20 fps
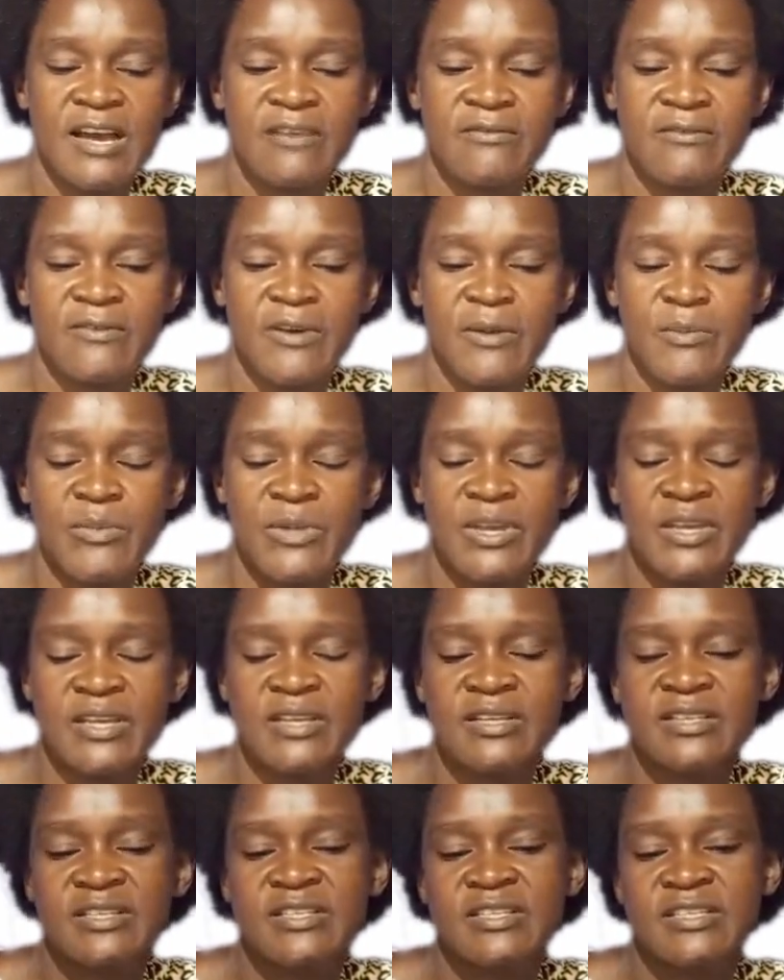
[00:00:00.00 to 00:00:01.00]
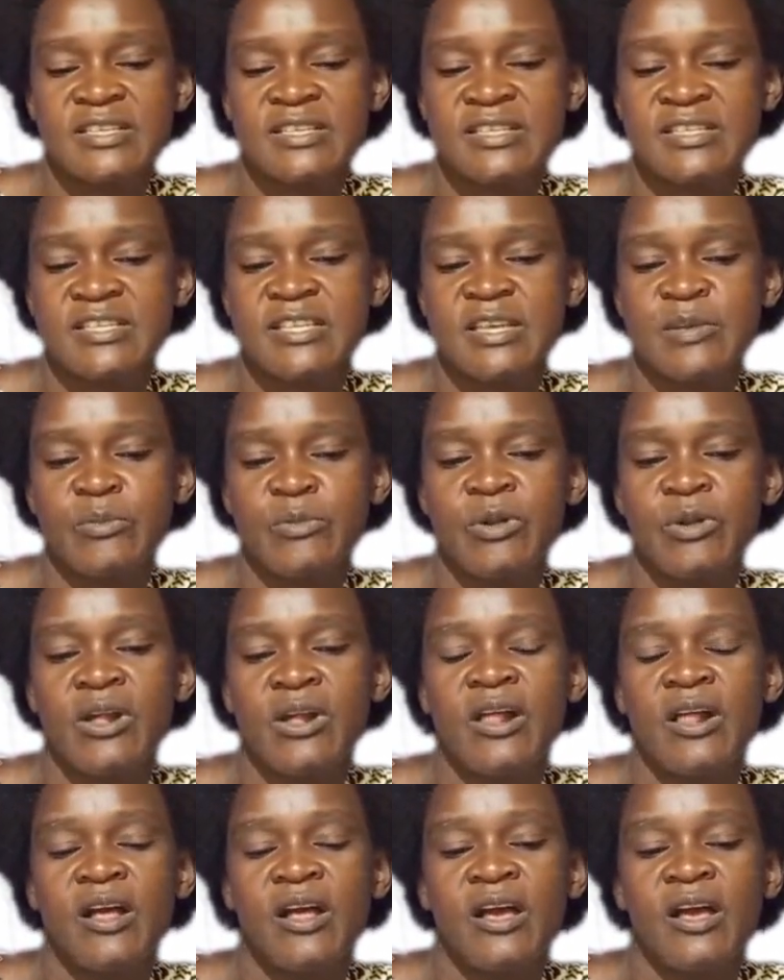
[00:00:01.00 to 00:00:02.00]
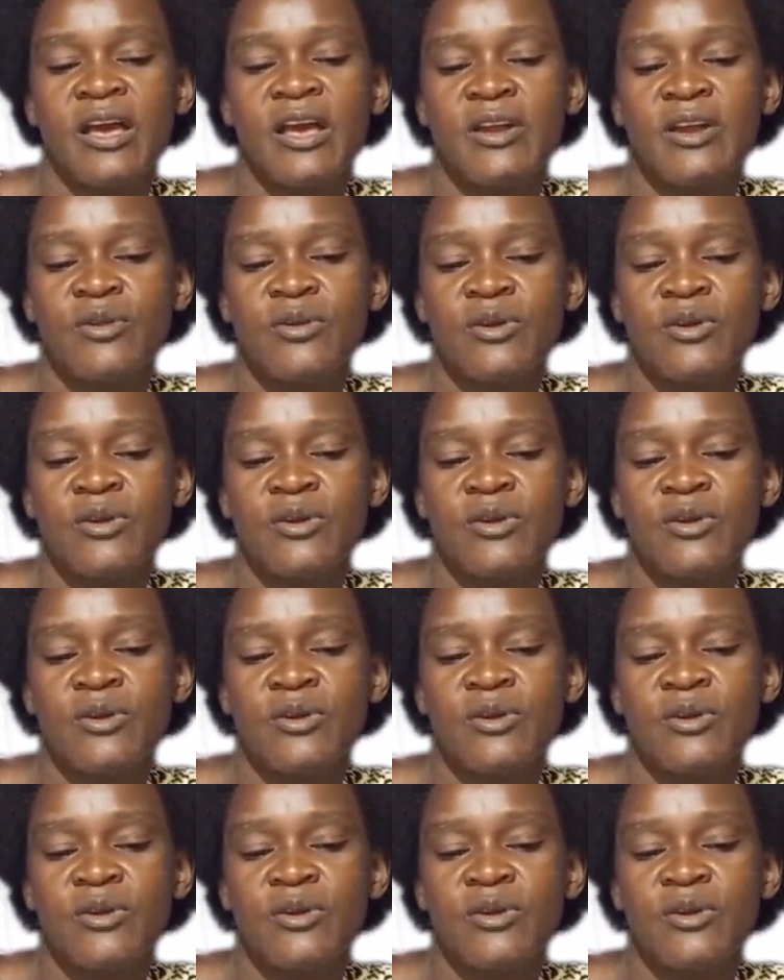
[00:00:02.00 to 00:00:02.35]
farming system. And not